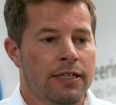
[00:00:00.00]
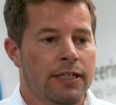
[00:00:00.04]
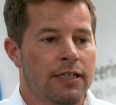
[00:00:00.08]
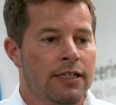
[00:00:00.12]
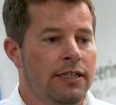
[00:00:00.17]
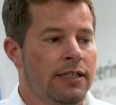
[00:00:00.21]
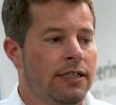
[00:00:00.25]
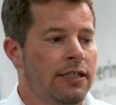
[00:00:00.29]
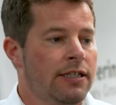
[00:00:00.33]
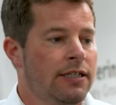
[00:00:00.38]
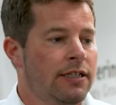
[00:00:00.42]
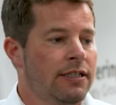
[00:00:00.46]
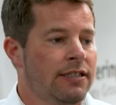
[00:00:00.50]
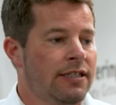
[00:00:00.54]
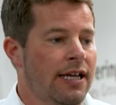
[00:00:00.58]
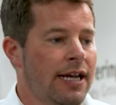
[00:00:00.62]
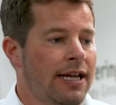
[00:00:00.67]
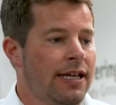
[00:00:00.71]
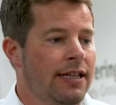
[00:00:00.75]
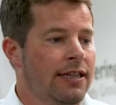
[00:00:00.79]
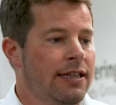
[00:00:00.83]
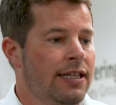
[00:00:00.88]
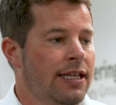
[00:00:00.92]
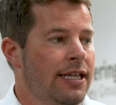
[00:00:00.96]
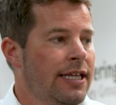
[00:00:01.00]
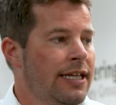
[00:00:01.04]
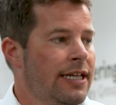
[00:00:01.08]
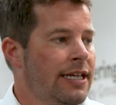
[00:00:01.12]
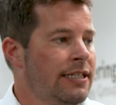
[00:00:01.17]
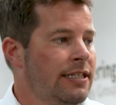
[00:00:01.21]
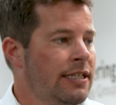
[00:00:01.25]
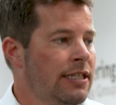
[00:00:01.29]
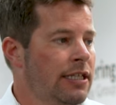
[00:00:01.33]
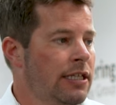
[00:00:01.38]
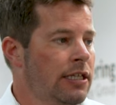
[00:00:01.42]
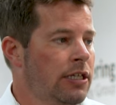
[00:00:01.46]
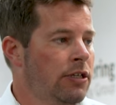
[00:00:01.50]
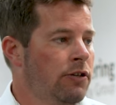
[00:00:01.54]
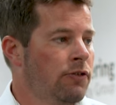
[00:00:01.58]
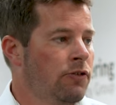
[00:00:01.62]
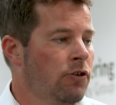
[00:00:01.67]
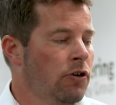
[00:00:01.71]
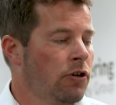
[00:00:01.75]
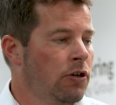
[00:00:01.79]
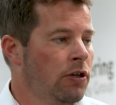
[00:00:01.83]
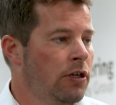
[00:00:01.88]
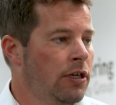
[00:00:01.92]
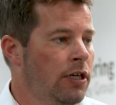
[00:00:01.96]
And the second thing is, I think
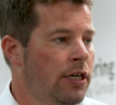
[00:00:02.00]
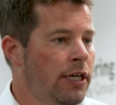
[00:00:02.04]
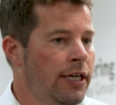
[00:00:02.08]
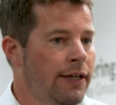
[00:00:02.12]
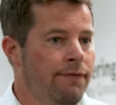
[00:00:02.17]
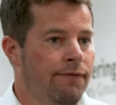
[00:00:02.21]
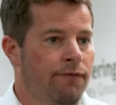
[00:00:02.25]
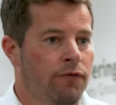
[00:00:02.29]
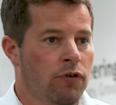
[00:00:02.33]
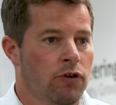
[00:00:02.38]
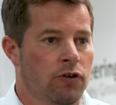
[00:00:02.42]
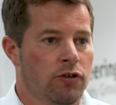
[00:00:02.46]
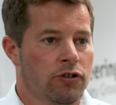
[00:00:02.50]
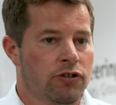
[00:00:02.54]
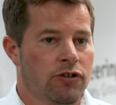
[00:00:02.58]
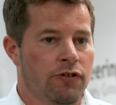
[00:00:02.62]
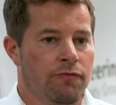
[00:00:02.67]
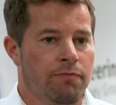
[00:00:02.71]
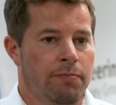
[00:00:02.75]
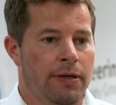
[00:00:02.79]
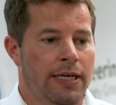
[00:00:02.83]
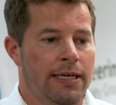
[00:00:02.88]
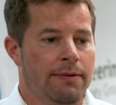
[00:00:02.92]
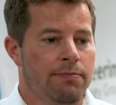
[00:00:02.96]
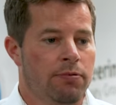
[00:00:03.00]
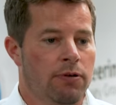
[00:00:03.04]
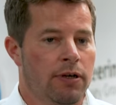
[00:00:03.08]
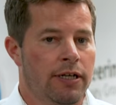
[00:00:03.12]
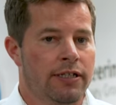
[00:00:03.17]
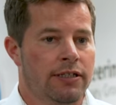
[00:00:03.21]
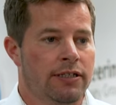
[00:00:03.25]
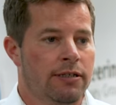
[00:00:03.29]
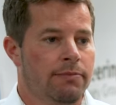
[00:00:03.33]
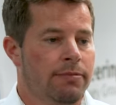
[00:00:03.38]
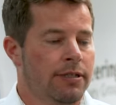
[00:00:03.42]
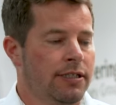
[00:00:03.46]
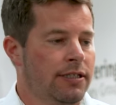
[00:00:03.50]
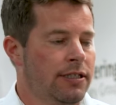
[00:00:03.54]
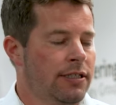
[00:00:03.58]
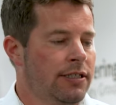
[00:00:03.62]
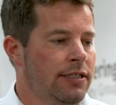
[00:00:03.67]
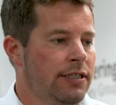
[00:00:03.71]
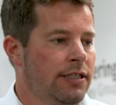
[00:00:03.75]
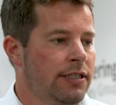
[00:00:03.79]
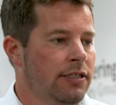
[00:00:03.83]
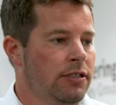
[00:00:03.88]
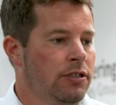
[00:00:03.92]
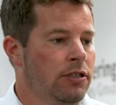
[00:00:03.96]
you've got an influx of people into
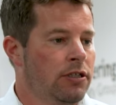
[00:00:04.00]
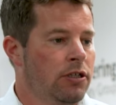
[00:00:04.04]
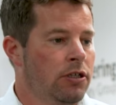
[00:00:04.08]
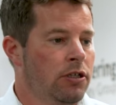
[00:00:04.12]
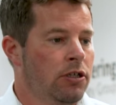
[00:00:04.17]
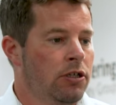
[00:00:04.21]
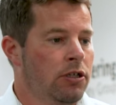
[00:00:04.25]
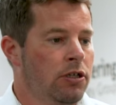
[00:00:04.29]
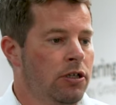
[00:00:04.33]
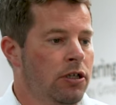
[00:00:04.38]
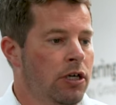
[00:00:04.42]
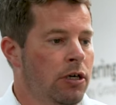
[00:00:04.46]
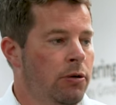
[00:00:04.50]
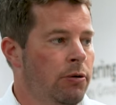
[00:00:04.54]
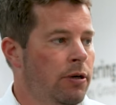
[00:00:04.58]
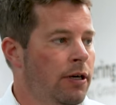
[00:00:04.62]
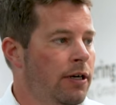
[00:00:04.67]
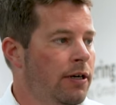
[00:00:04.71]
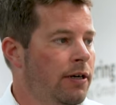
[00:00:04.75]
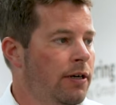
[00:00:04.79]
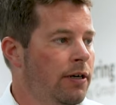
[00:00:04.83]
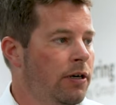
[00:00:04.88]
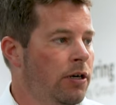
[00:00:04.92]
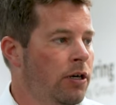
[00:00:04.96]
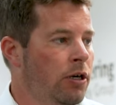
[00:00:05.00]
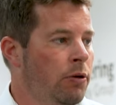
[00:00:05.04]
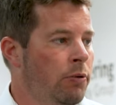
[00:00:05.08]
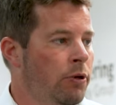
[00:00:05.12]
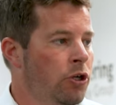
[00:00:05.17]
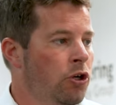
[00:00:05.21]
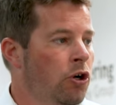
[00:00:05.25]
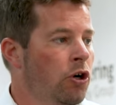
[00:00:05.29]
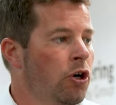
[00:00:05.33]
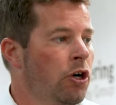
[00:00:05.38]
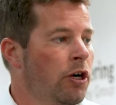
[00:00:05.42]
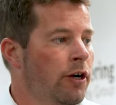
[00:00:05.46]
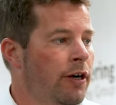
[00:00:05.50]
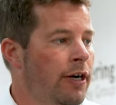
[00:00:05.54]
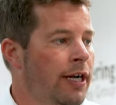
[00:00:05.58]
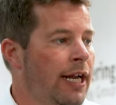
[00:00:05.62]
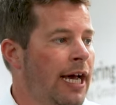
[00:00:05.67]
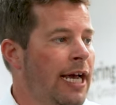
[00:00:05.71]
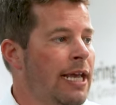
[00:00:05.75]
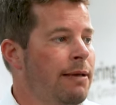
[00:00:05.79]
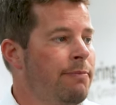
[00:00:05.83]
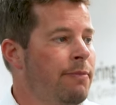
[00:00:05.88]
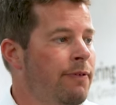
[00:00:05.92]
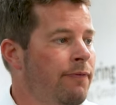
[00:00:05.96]
businesses who are
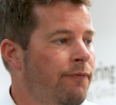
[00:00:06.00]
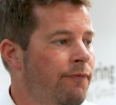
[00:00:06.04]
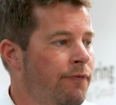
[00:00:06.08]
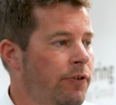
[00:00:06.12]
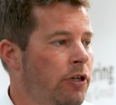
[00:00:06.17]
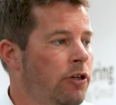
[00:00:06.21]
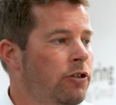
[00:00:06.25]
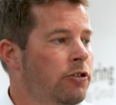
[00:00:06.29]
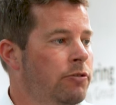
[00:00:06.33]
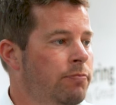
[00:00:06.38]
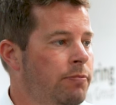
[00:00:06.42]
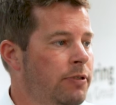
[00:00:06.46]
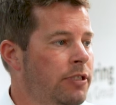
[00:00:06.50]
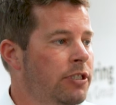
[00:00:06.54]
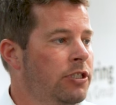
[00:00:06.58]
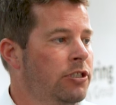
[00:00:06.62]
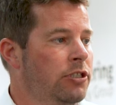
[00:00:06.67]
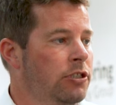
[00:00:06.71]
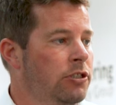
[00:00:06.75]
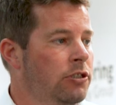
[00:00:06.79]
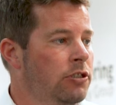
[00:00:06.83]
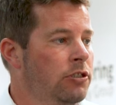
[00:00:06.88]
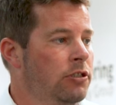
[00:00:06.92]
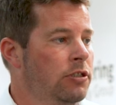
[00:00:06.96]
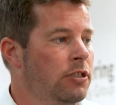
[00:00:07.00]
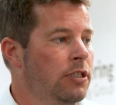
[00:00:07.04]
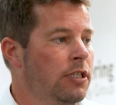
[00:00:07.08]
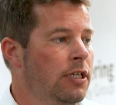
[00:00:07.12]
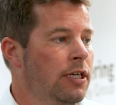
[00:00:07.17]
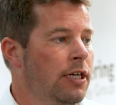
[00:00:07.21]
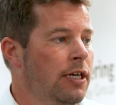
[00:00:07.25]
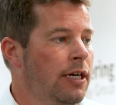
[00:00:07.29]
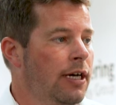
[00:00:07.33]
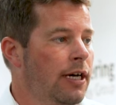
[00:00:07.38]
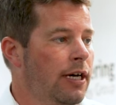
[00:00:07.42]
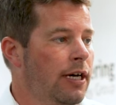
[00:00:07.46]
younger and aiming for those positions.